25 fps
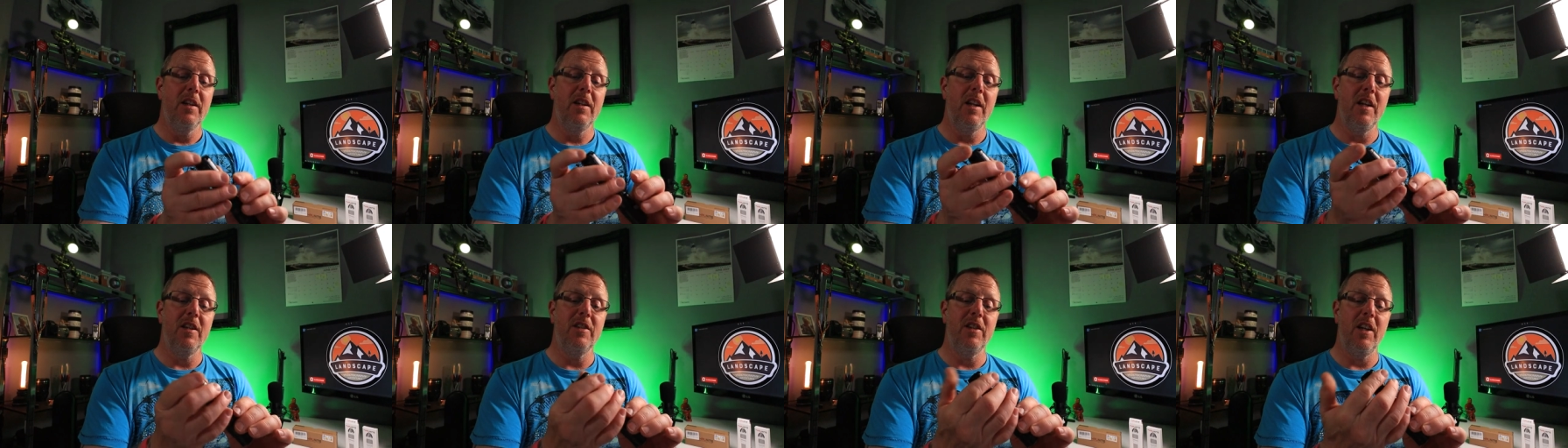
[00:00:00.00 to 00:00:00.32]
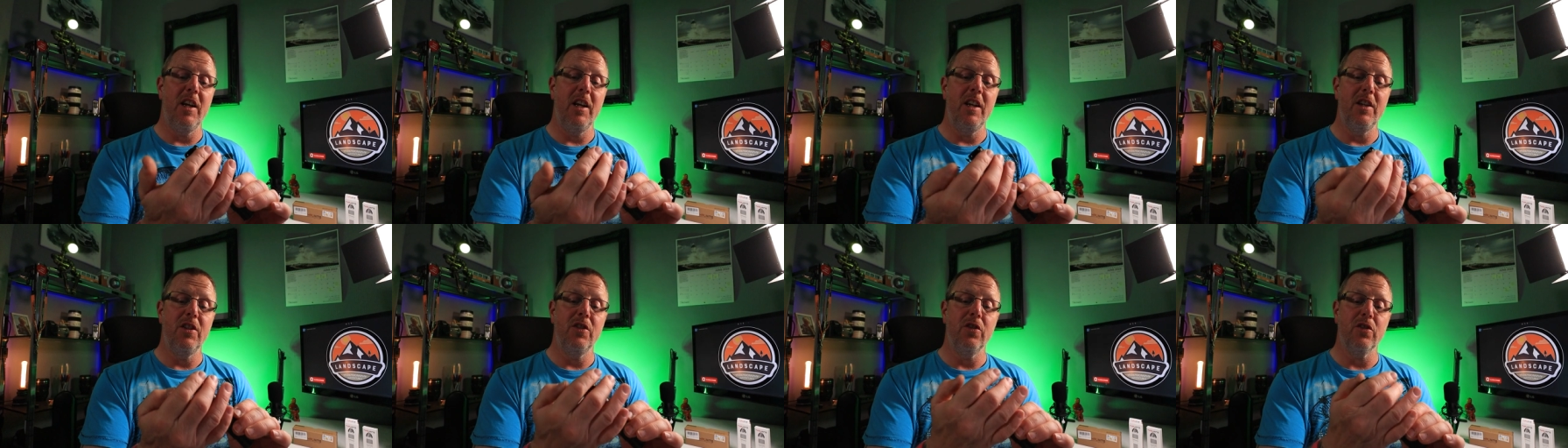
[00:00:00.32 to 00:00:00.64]
This
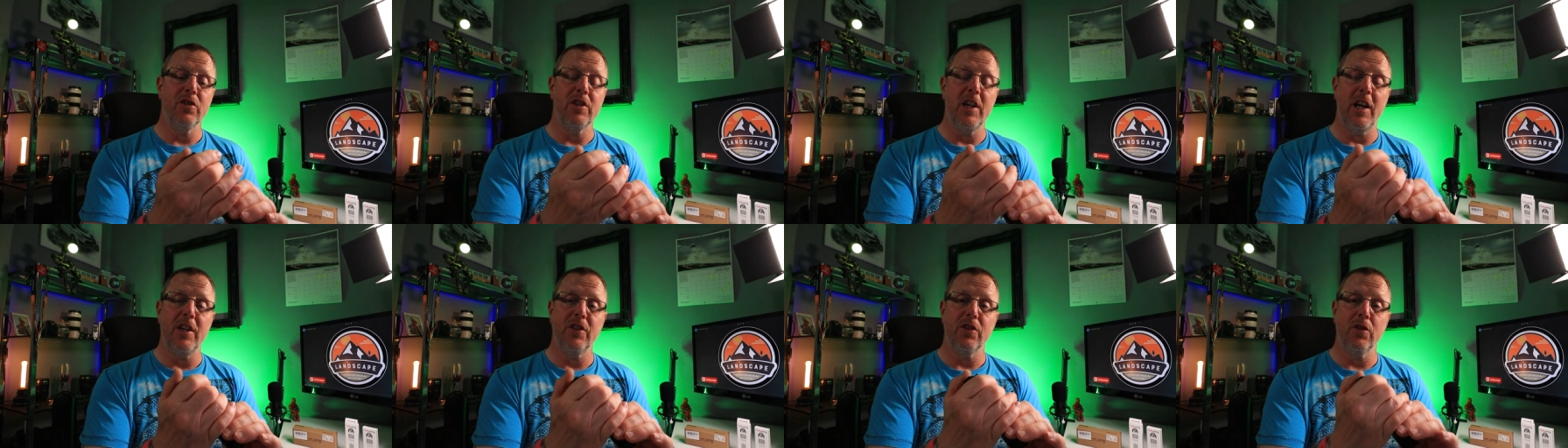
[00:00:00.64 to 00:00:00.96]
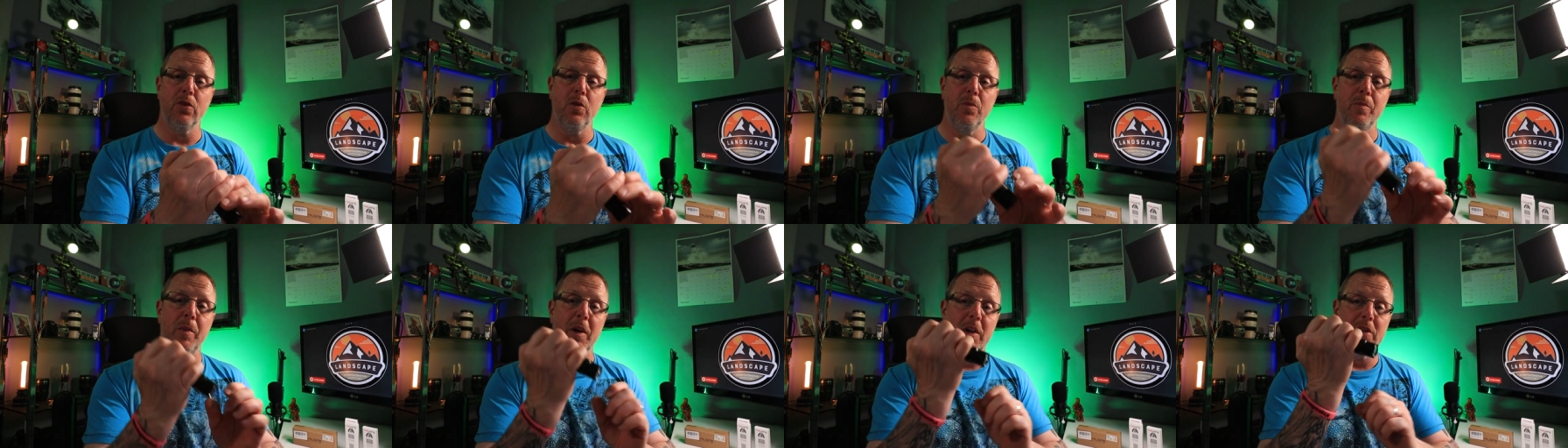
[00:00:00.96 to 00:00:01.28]
is your
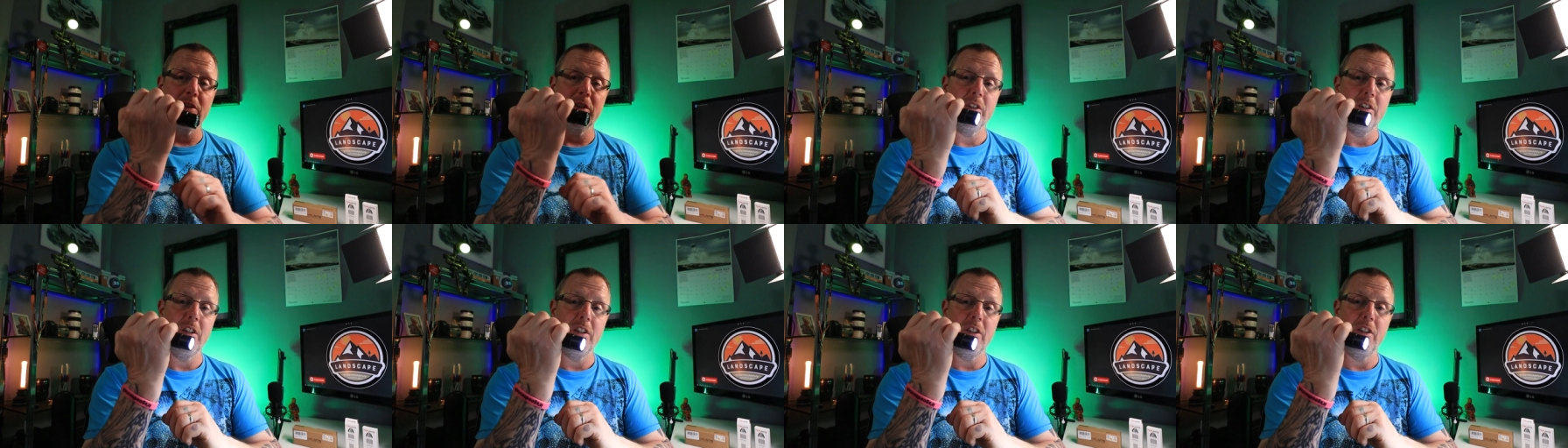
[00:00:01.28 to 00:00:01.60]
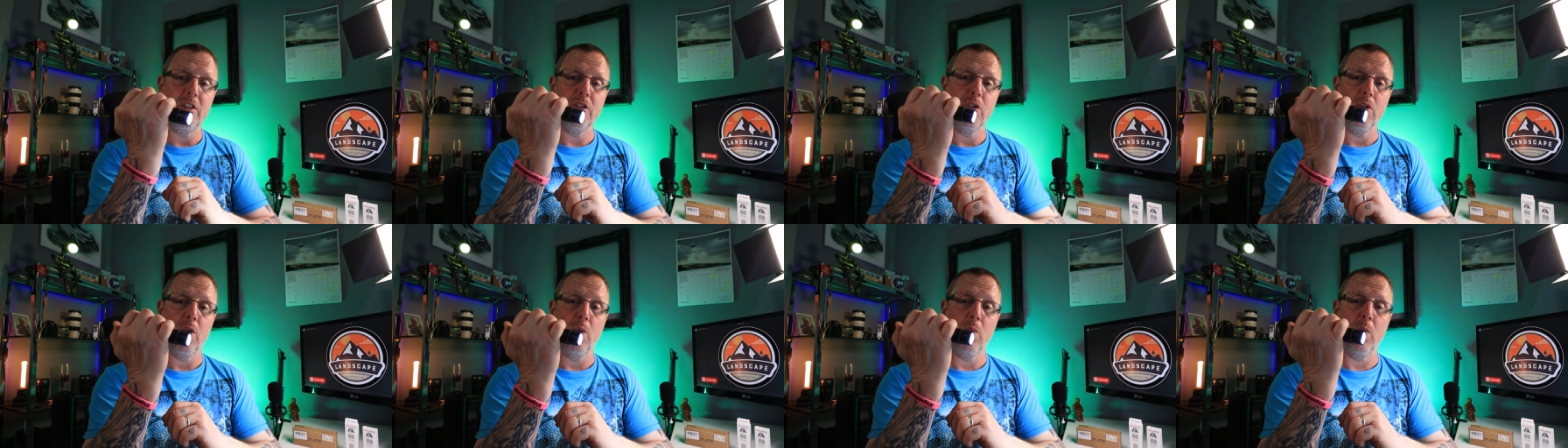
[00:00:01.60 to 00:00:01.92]
tactical button. This
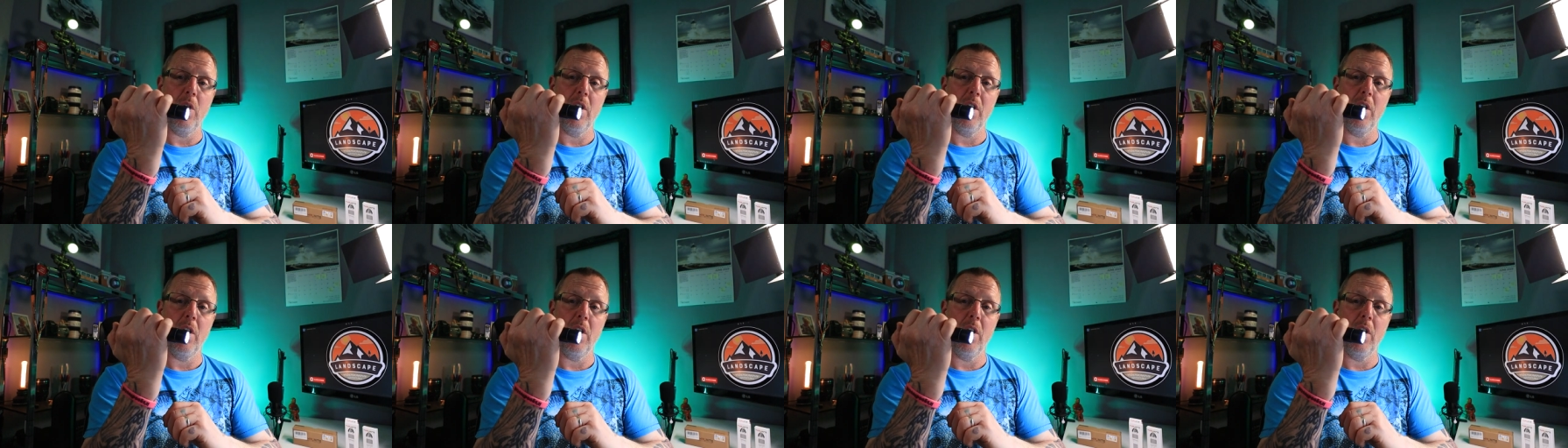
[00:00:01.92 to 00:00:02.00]
is your